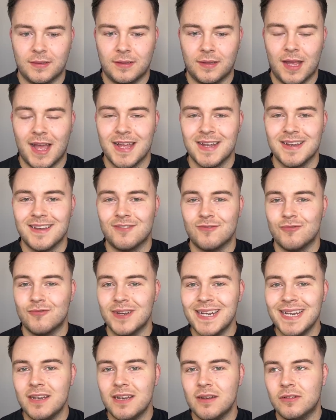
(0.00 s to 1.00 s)
And it's
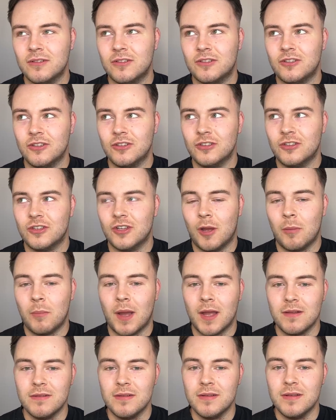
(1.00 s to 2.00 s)
really not just
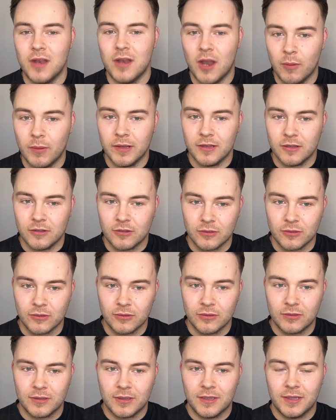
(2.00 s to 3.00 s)
about knowing the
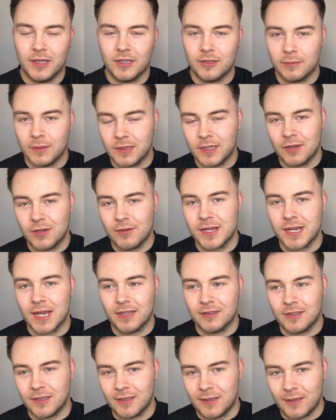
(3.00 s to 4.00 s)
tools, it's about knowing how
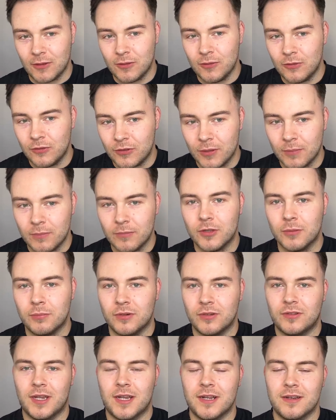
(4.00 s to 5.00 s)
to use them to
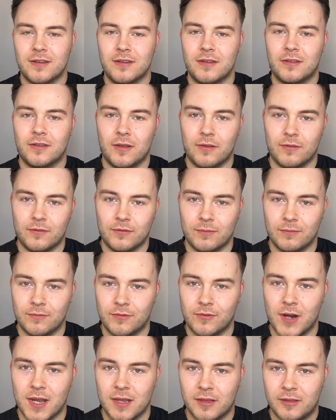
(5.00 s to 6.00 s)
protect yourself from
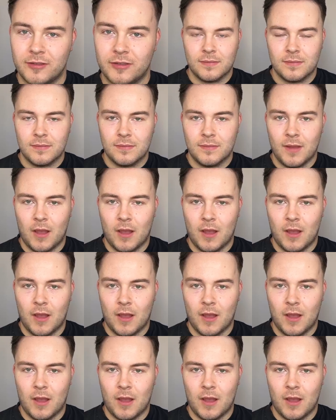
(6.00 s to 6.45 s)
threats.